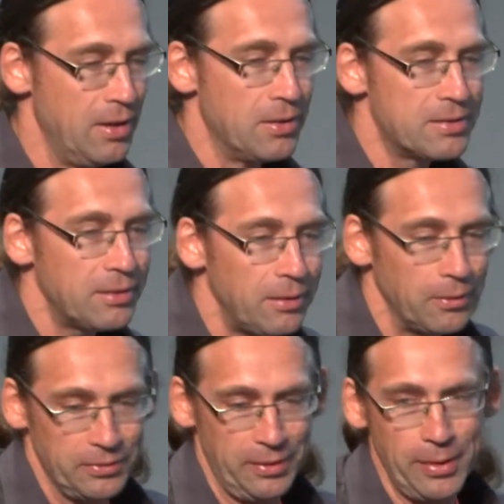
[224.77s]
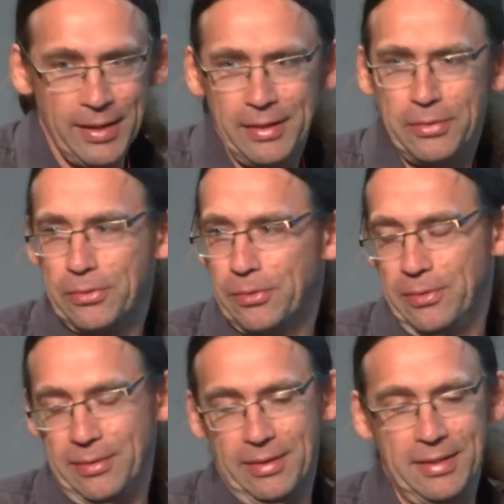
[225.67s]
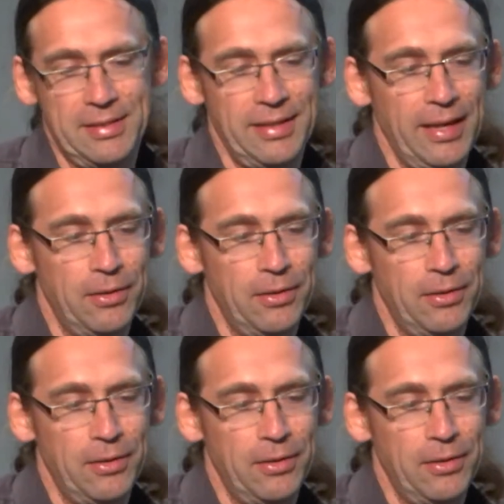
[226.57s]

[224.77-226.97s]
So the way to, let's say,